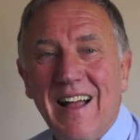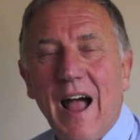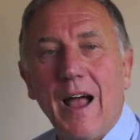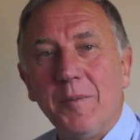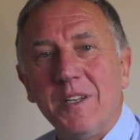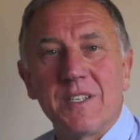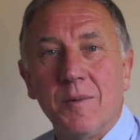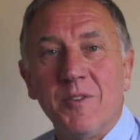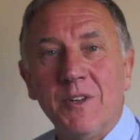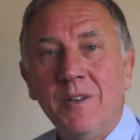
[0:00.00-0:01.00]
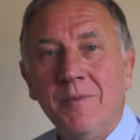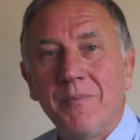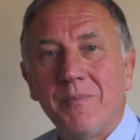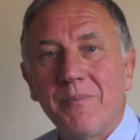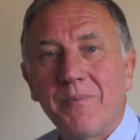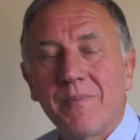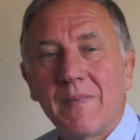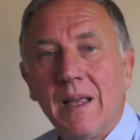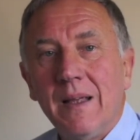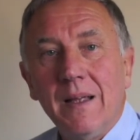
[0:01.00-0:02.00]
I'm Ian Sommerville
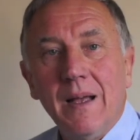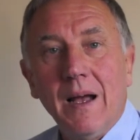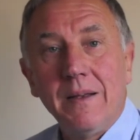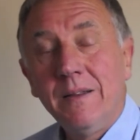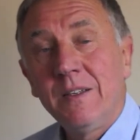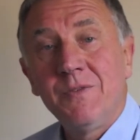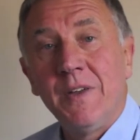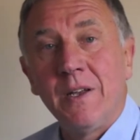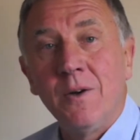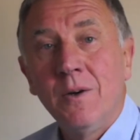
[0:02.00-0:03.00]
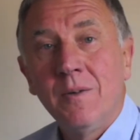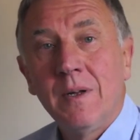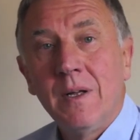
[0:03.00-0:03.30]
and in this video